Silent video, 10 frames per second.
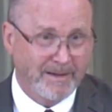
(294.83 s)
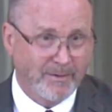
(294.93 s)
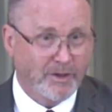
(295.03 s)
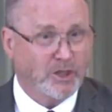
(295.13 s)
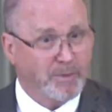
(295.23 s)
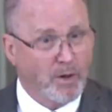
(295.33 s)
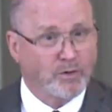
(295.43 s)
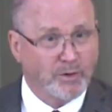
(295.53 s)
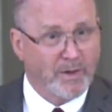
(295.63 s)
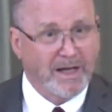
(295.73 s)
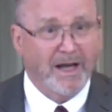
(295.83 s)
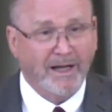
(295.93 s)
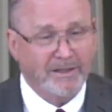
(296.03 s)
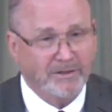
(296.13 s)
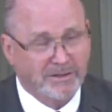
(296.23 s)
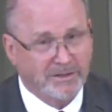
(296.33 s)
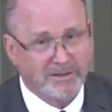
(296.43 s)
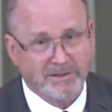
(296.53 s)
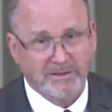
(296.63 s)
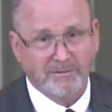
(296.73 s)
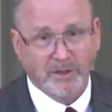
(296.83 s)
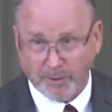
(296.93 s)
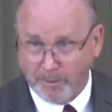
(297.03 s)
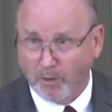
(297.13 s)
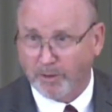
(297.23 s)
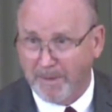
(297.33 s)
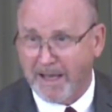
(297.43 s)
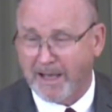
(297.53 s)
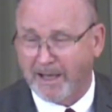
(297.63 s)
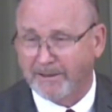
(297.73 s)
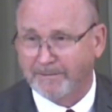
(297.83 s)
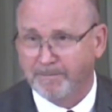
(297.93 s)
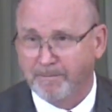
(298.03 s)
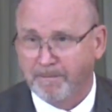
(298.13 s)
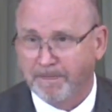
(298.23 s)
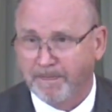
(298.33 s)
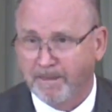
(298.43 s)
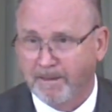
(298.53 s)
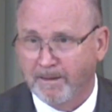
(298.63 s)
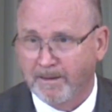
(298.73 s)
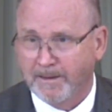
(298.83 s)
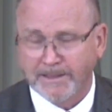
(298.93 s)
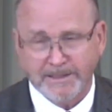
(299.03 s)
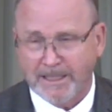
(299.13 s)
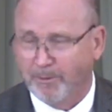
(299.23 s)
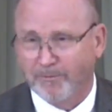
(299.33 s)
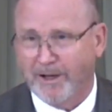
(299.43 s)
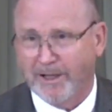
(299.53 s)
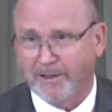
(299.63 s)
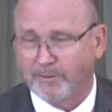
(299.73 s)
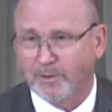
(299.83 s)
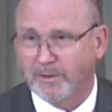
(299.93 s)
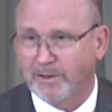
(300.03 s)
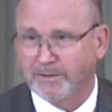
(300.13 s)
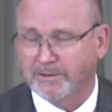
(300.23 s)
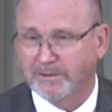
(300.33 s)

When he spoke to us, when he spoke to man, he simplified it for us.